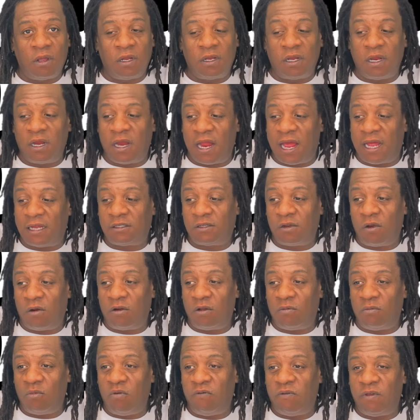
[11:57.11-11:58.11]
The Nat
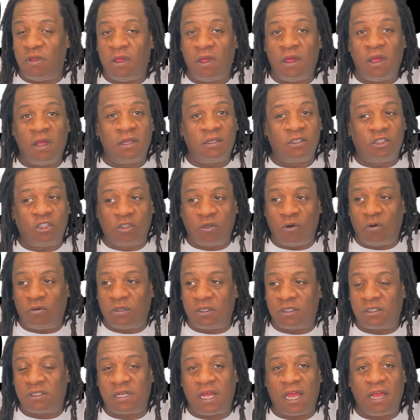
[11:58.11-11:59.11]
Turner movie showed
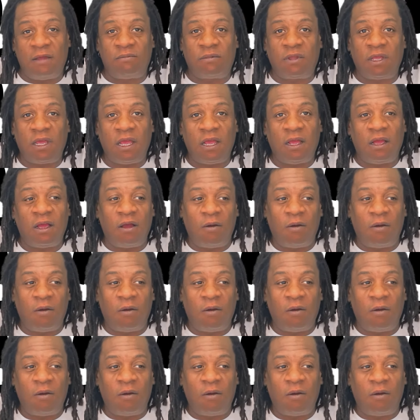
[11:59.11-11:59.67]
the same thing. A